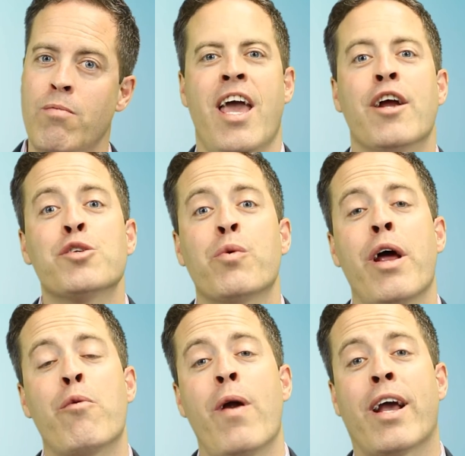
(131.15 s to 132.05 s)
Here's what I
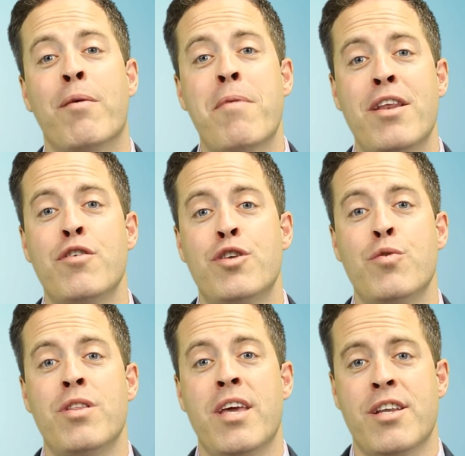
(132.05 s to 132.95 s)
recommend you do
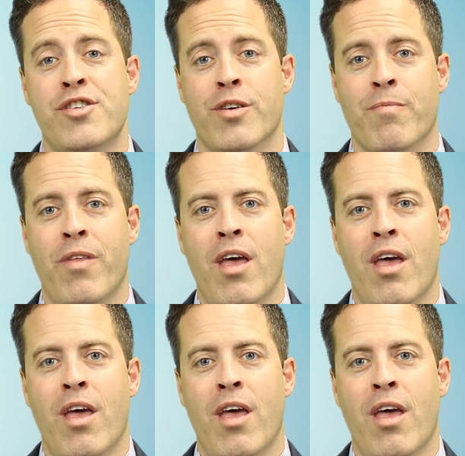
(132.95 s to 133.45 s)
in the interim.